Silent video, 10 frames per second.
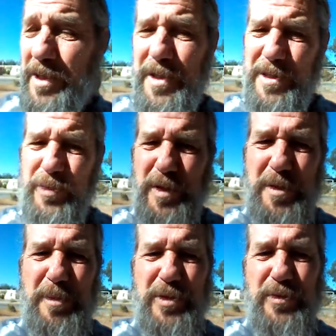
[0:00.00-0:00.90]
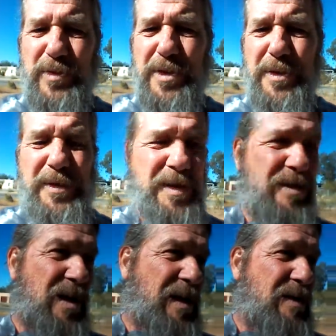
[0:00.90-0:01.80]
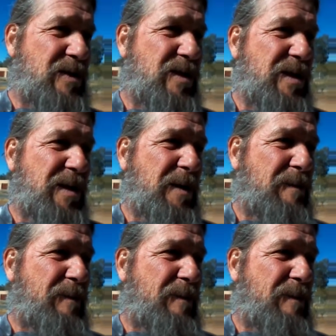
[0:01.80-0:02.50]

me, that's one of the most real things I can see.